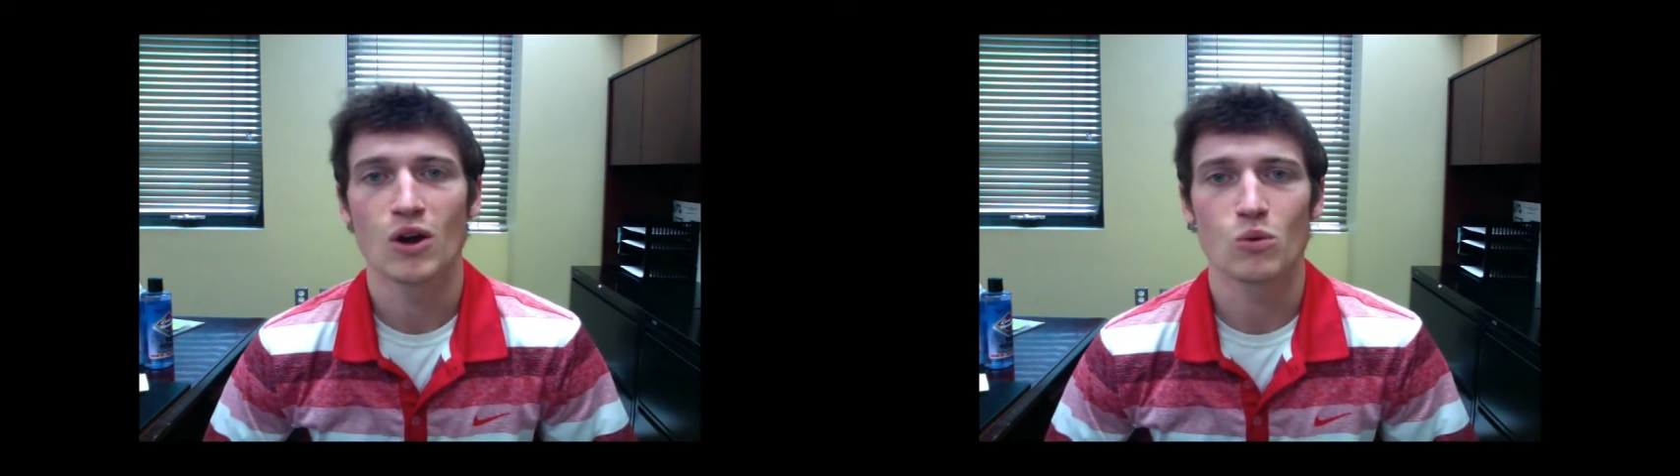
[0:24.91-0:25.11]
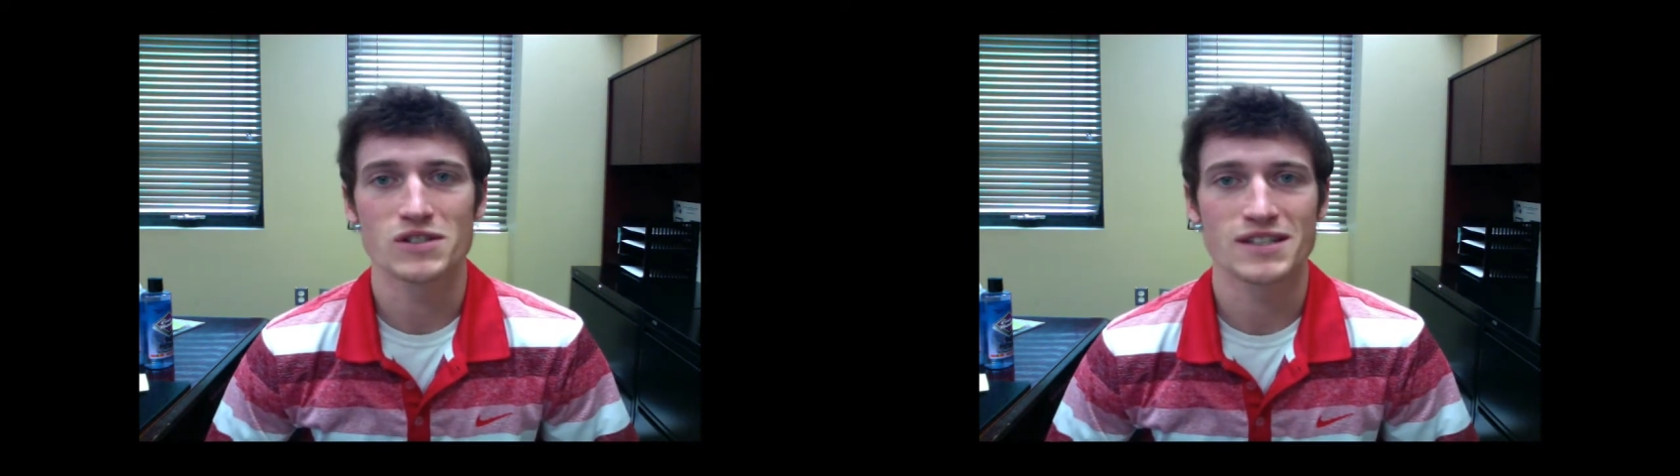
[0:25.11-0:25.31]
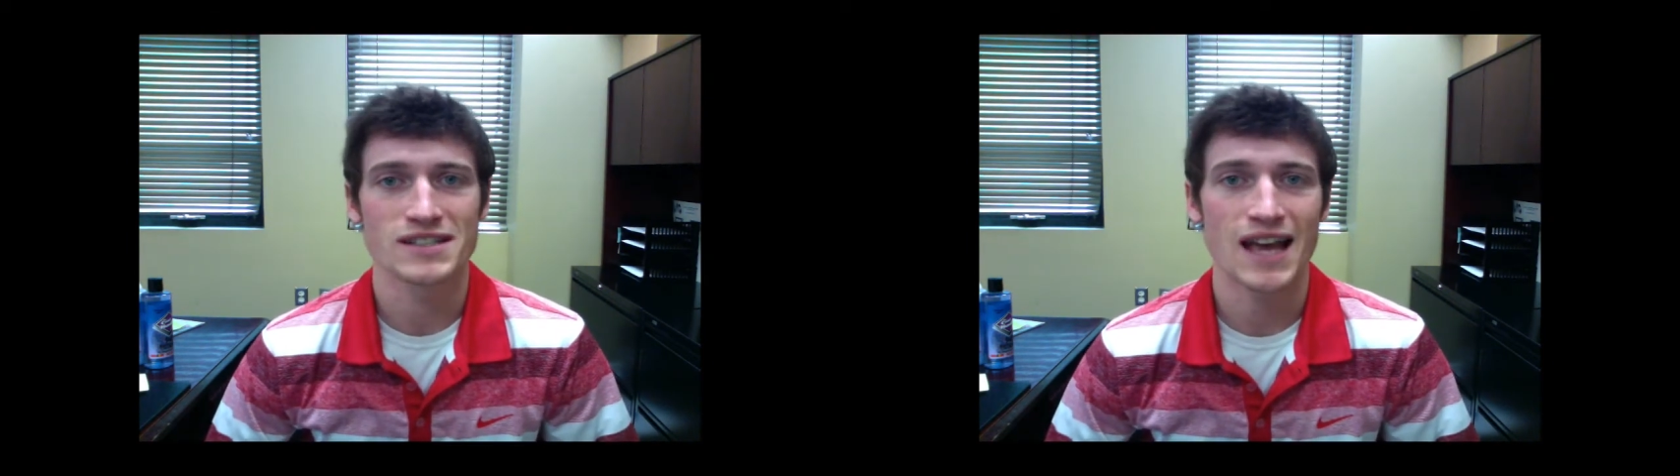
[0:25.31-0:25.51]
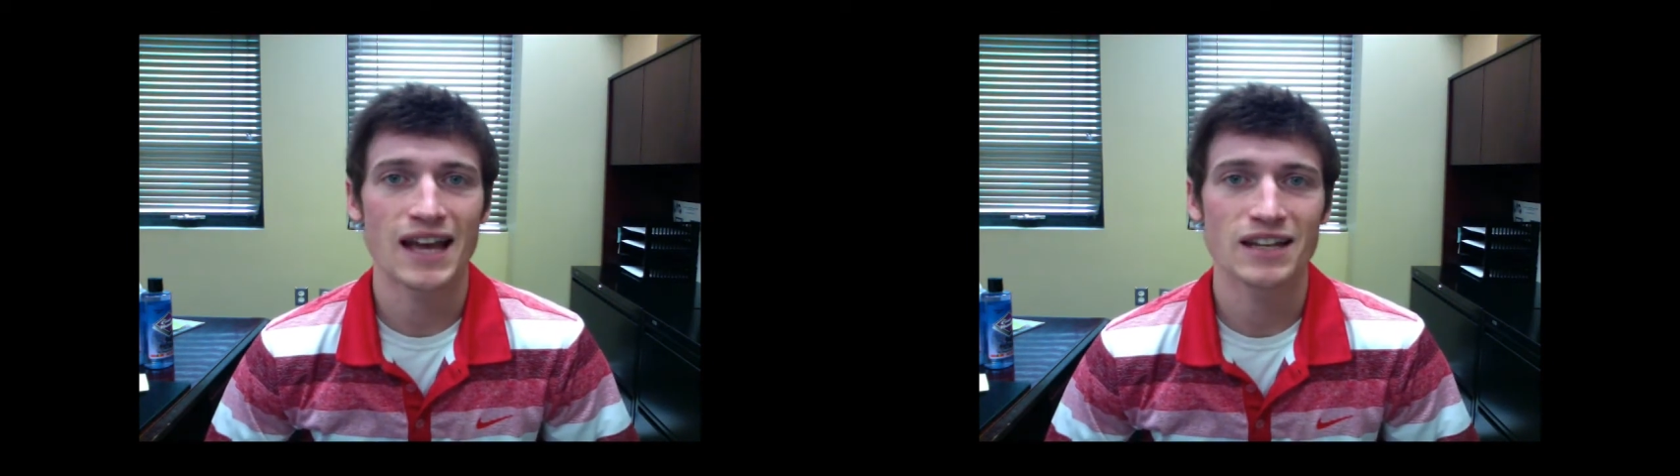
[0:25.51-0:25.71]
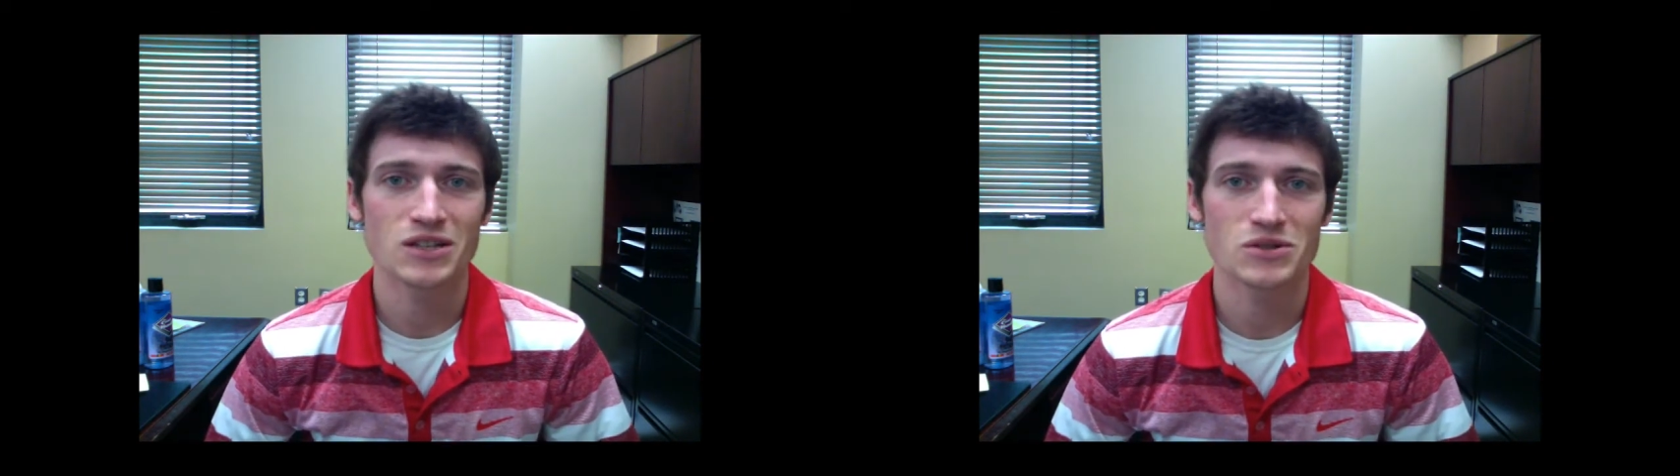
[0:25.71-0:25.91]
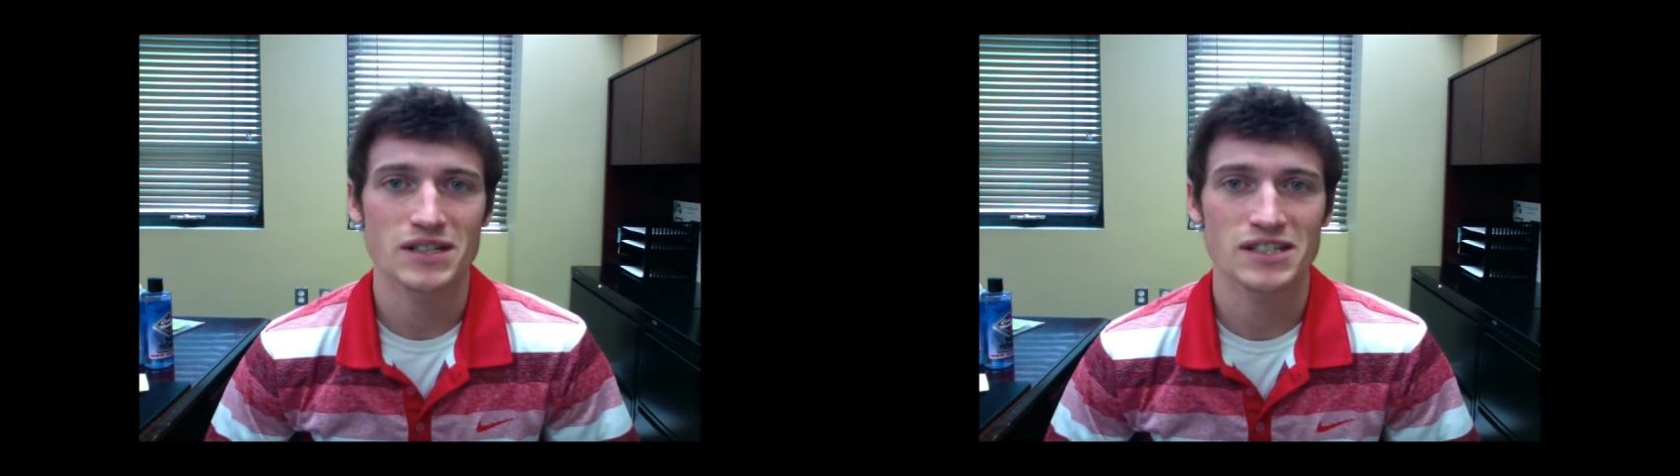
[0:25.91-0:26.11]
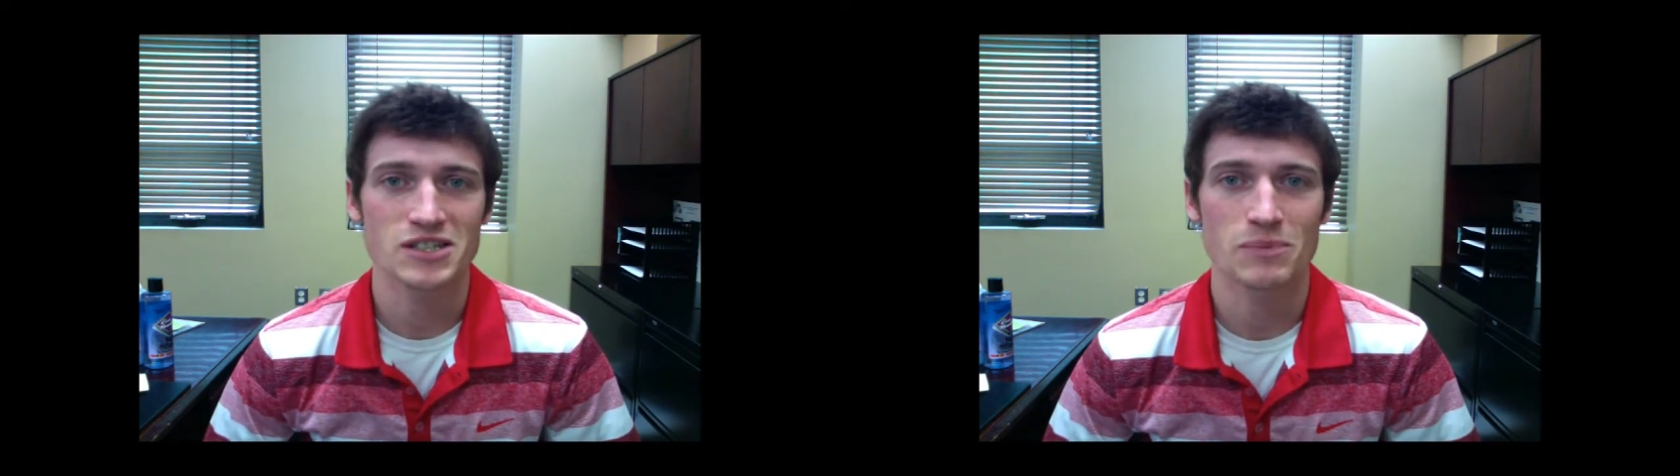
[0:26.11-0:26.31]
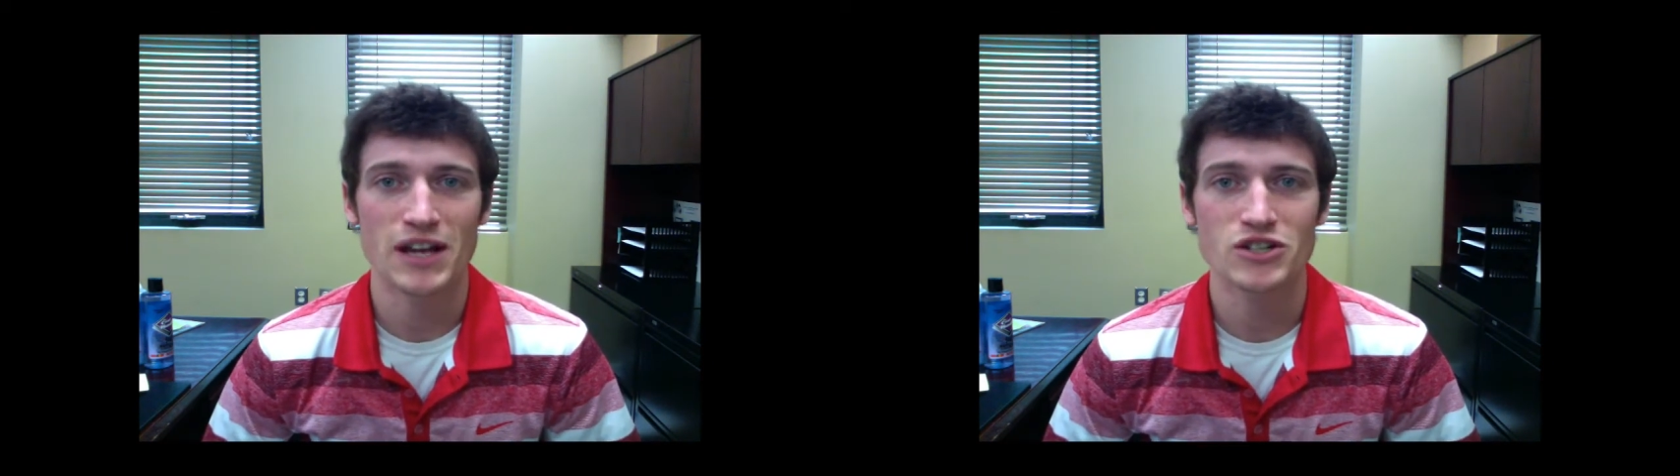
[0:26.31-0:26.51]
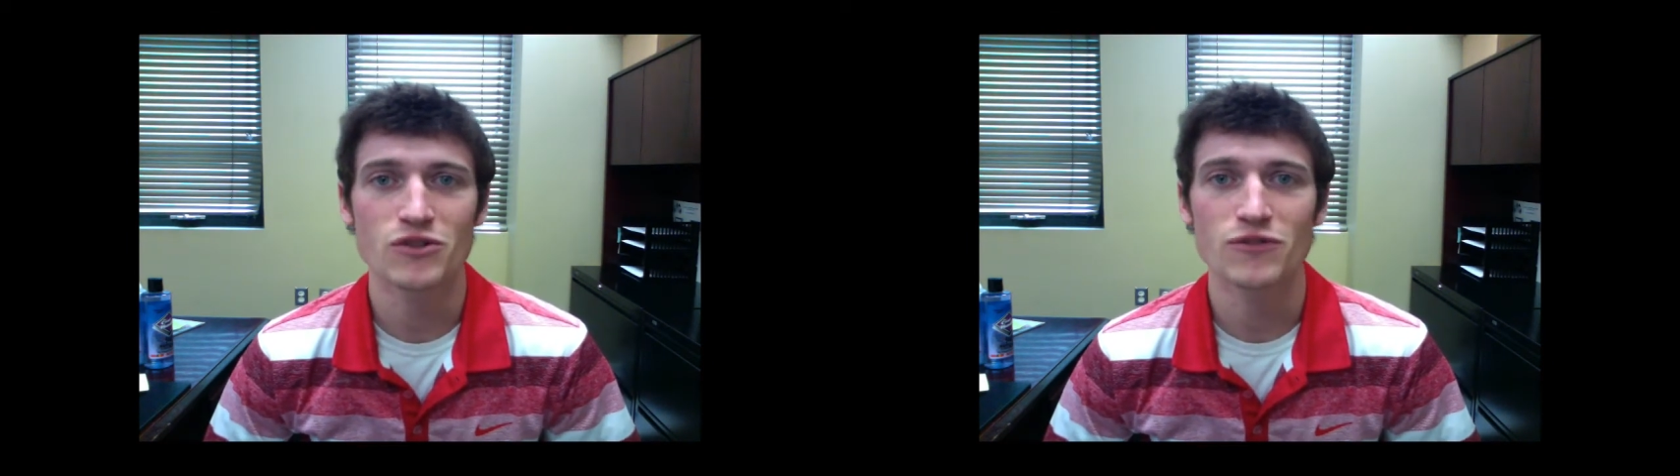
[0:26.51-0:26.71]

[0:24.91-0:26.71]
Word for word: was designed using special